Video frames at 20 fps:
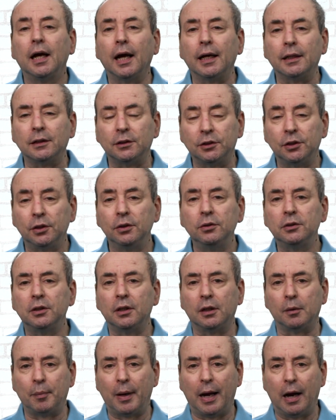And 2 to
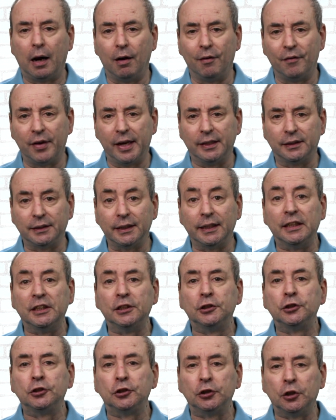the power of 8
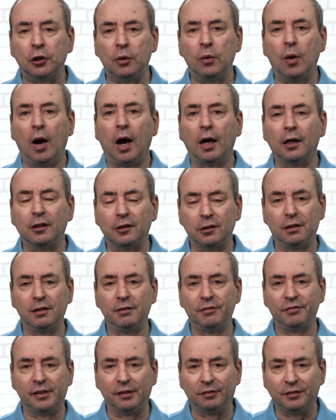is
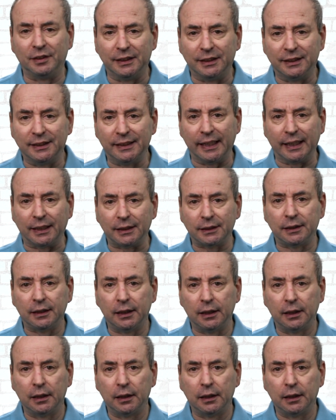256.